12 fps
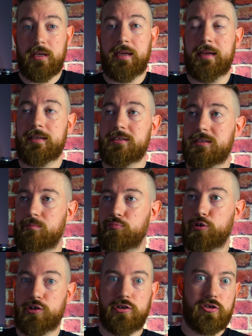it's
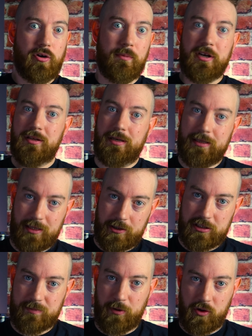predominantly
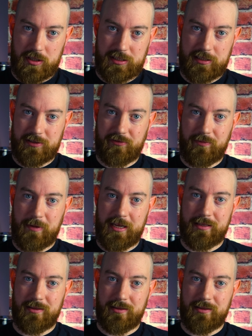those spices for me.